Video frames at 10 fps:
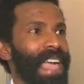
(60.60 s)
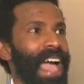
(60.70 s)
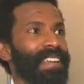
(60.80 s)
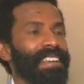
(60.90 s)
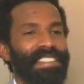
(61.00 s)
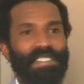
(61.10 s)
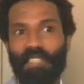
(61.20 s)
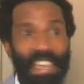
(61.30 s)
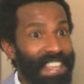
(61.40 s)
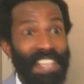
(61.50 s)
Bianca is
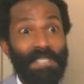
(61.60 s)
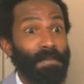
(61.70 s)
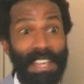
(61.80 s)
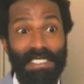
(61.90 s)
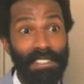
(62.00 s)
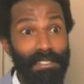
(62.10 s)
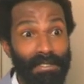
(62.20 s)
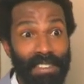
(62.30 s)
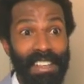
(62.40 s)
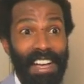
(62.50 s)
very
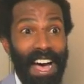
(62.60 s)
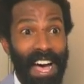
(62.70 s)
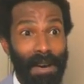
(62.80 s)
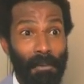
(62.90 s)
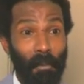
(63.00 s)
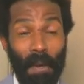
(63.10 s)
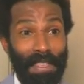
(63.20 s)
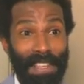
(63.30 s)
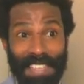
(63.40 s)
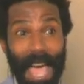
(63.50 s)
expressive, um,
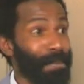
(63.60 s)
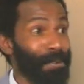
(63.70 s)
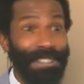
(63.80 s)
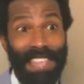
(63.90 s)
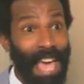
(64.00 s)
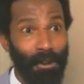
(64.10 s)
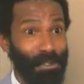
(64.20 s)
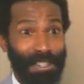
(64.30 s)
whether it's happy or sad or